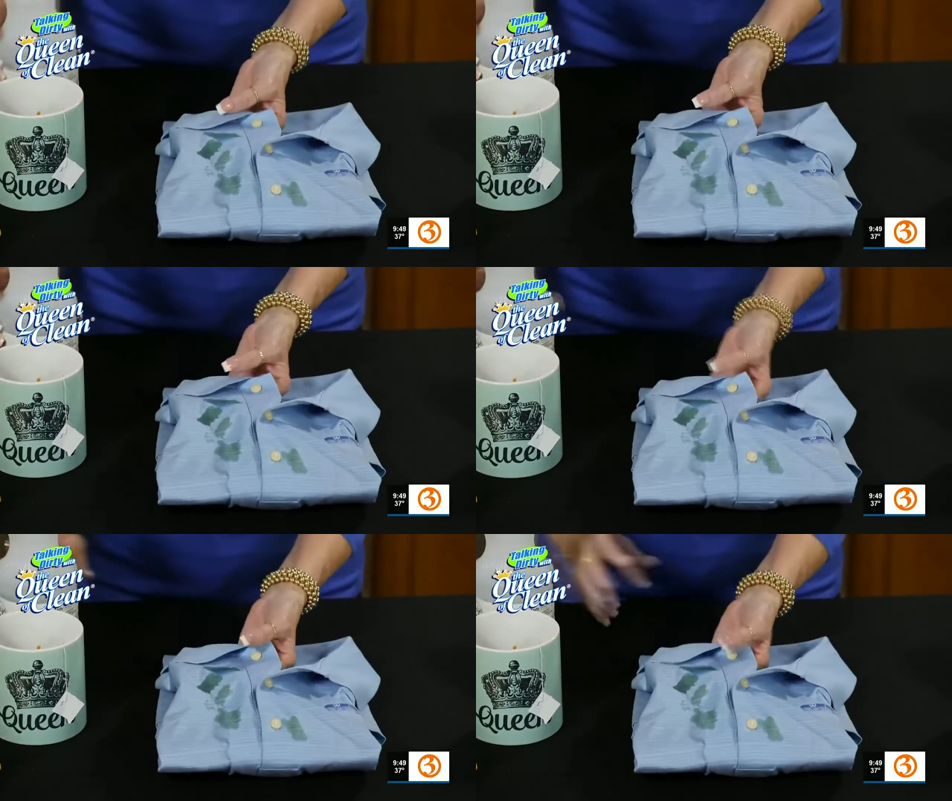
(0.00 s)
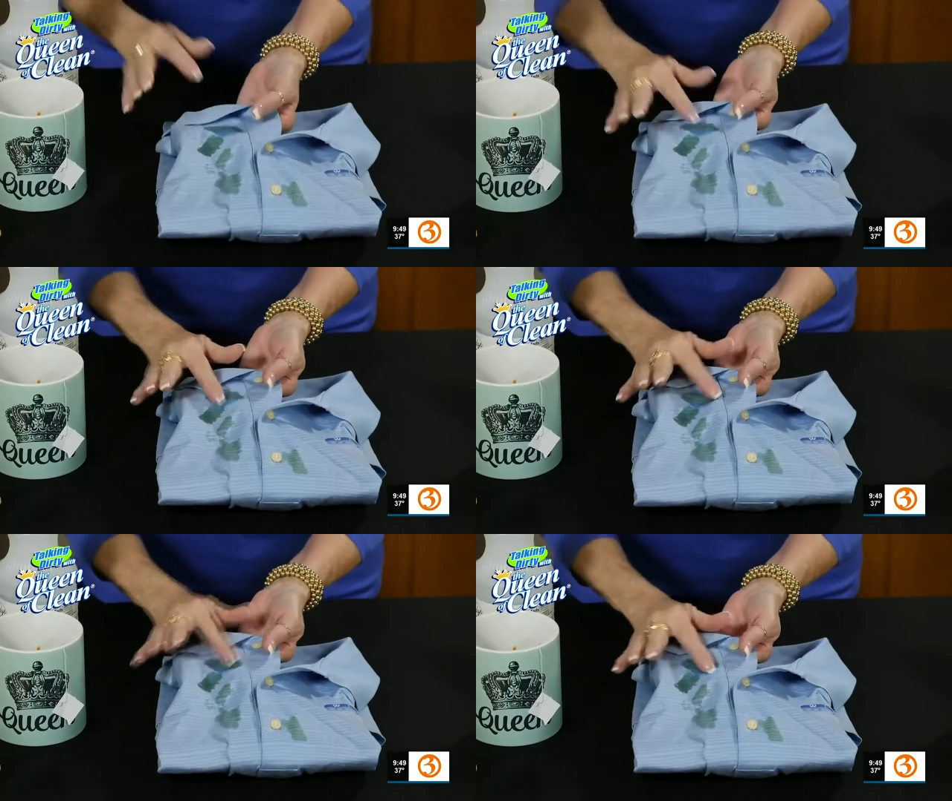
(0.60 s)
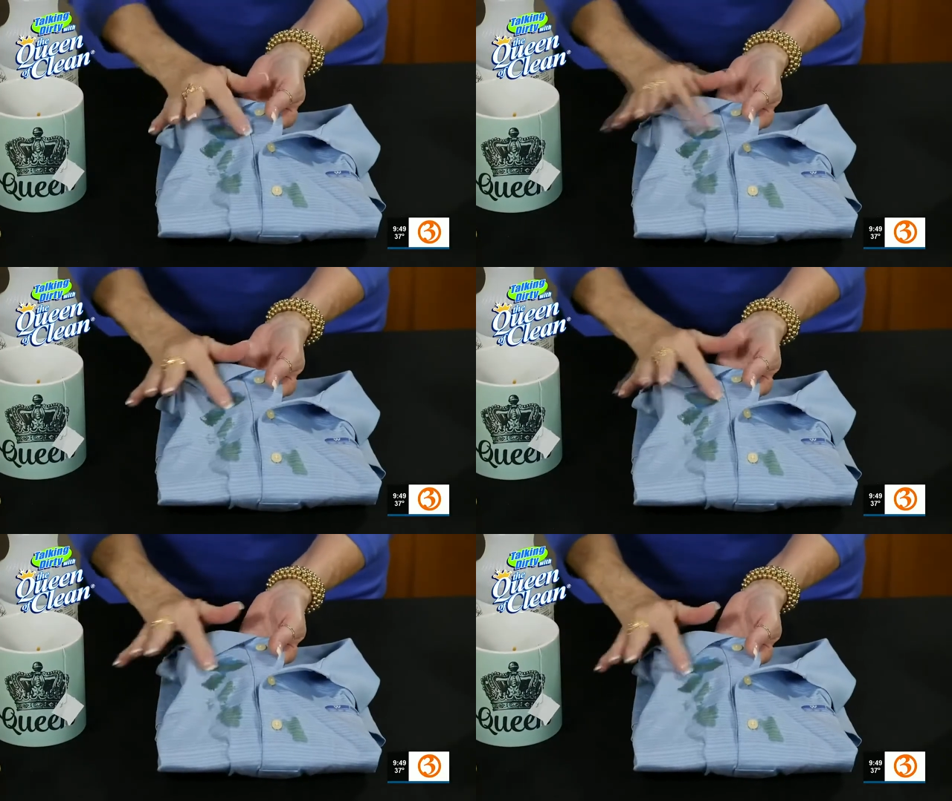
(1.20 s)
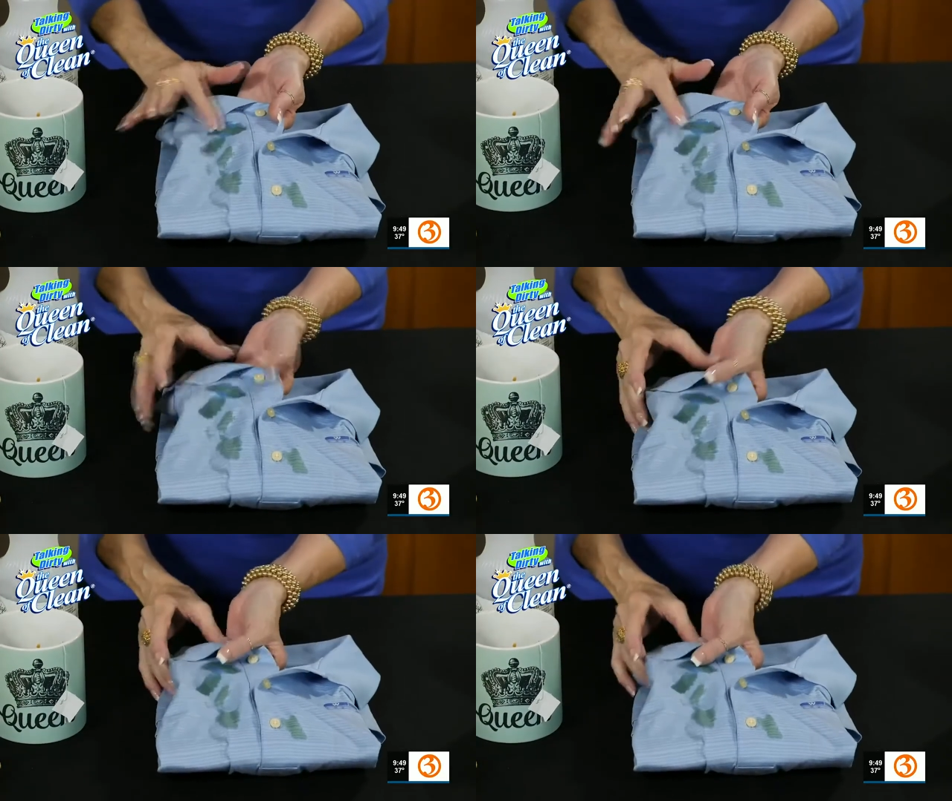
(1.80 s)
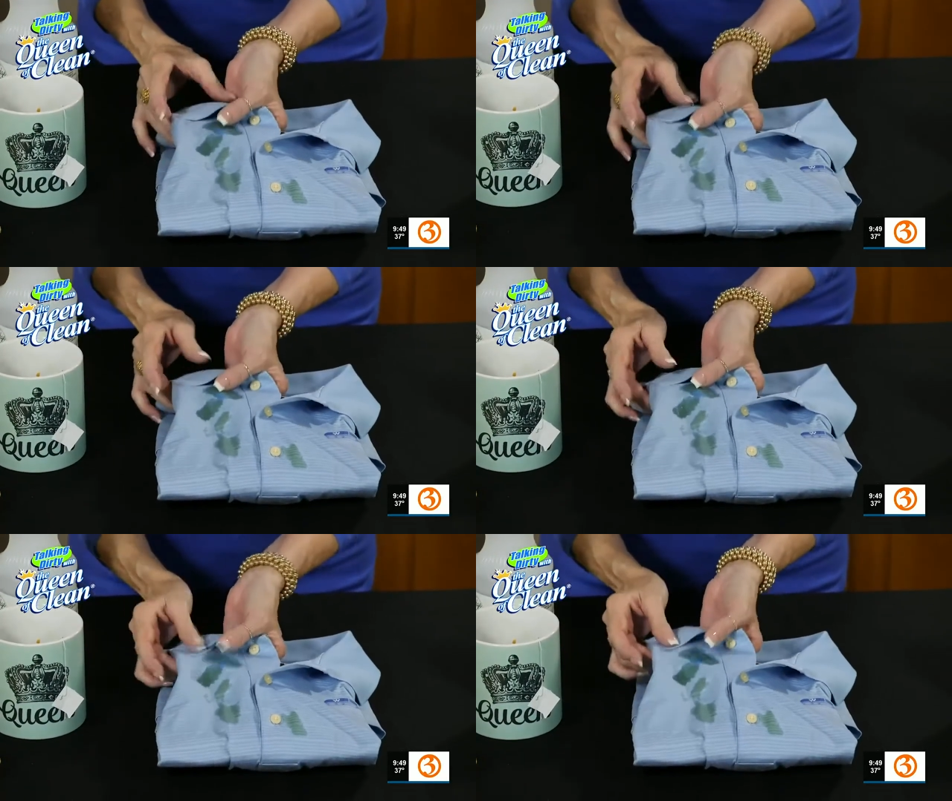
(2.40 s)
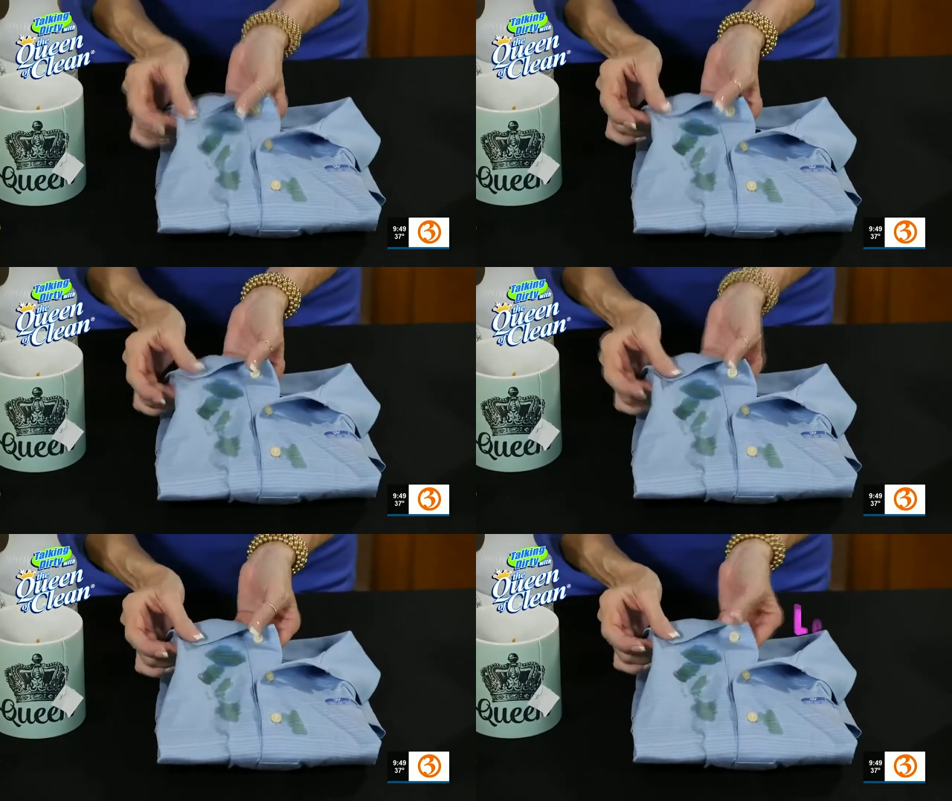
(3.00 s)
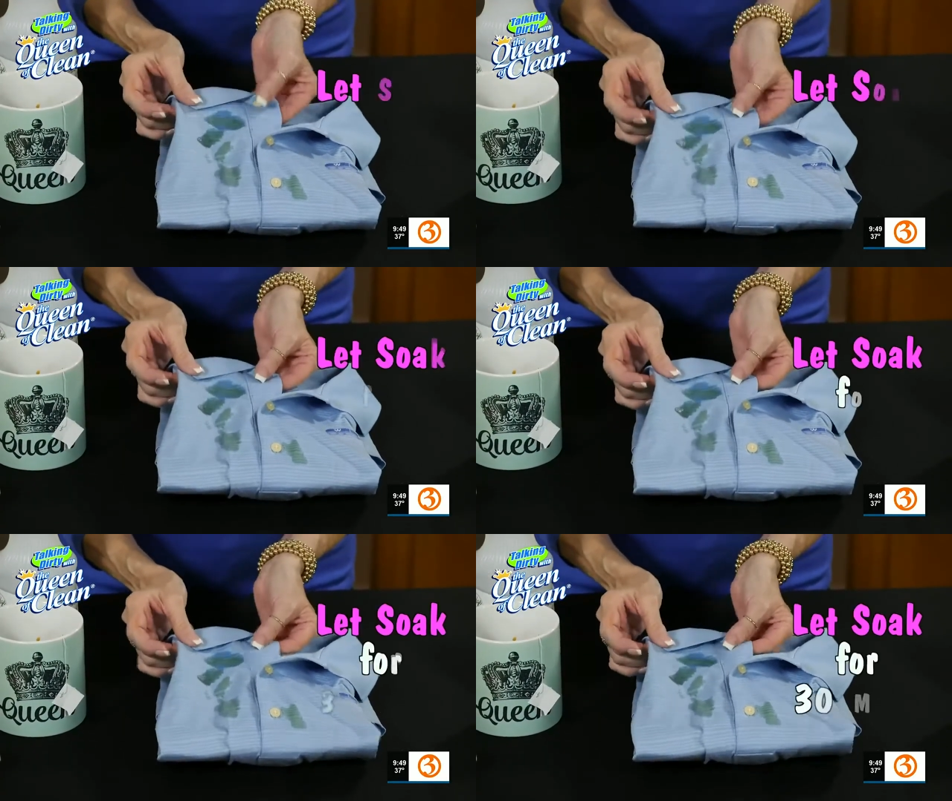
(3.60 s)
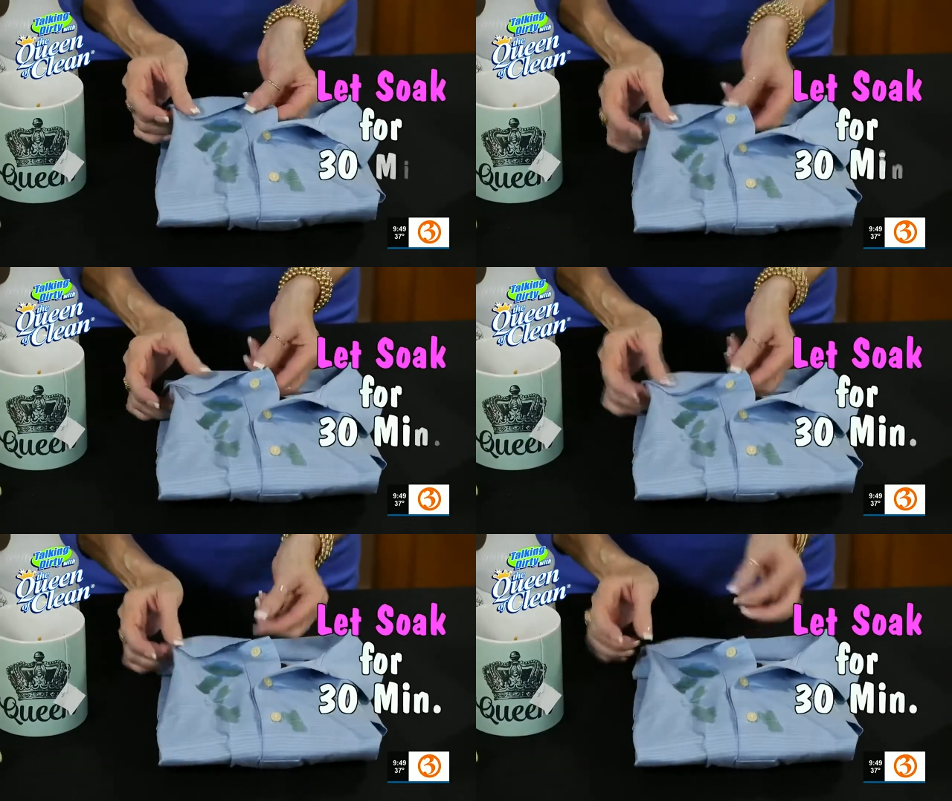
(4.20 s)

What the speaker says: Nobody's mouth can be seen.